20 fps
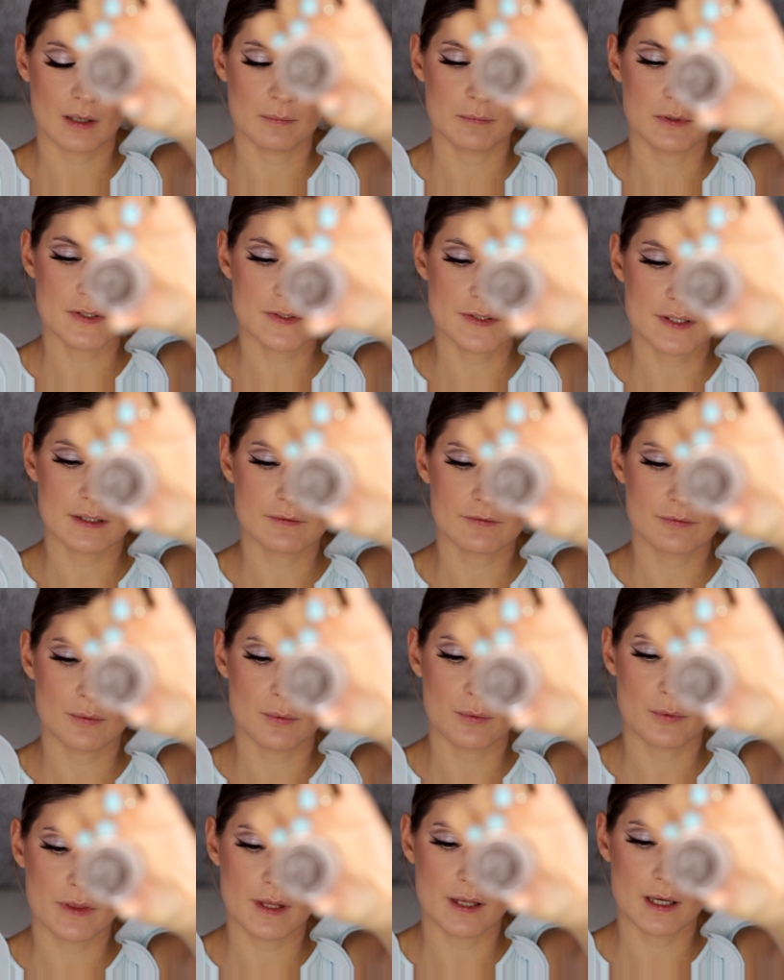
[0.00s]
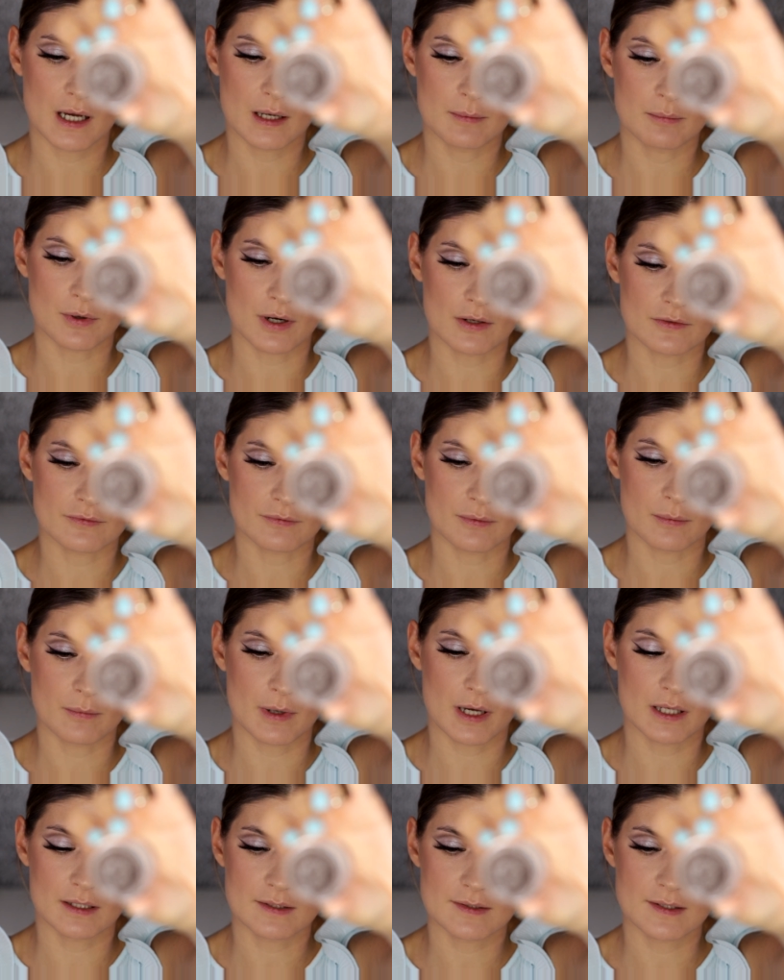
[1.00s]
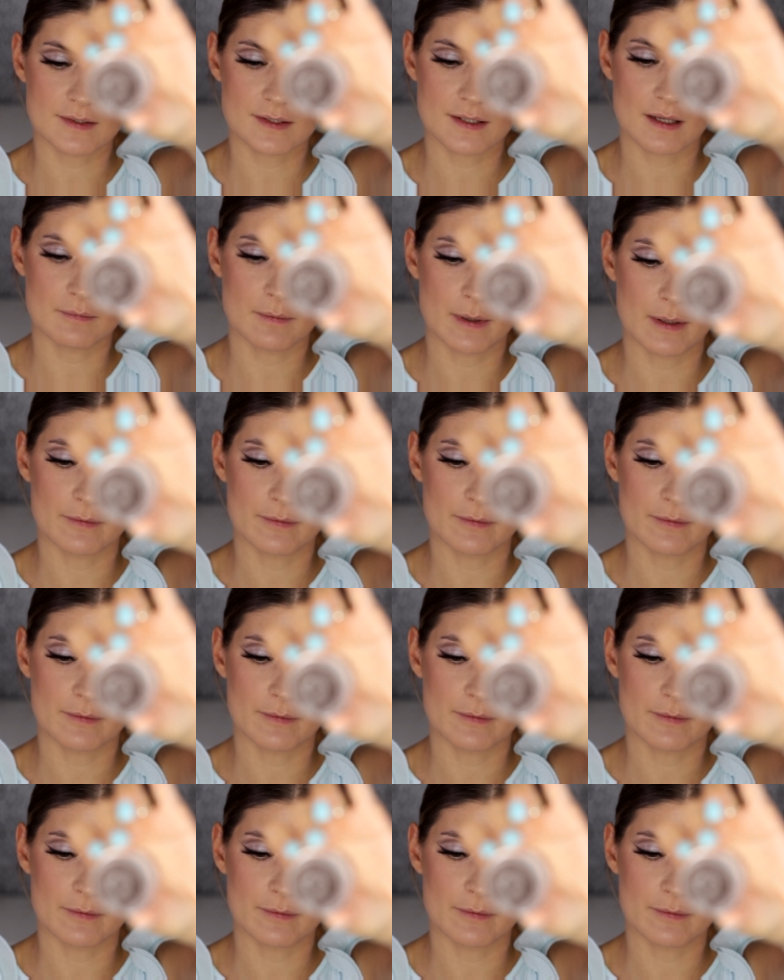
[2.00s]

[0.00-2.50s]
using for the eyebrows from Anastasia